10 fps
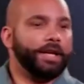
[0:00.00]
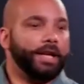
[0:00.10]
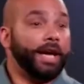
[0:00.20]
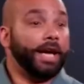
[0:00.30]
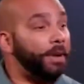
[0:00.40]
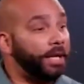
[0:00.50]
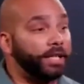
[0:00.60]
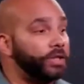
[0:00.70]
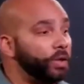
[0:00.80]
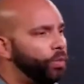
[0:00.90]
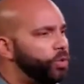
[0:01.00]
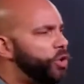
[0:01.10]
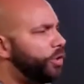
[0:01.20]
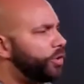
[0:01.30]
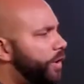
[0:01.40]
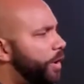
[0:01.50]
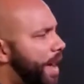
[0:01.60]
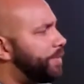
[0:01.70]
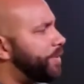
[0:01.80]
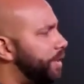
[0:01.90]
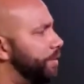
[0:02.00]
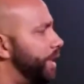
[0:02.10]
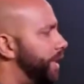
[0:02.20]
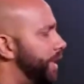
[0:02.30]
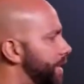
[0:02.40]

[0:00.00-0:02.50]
And I'm like, listen, do you understand what baptism is? And he's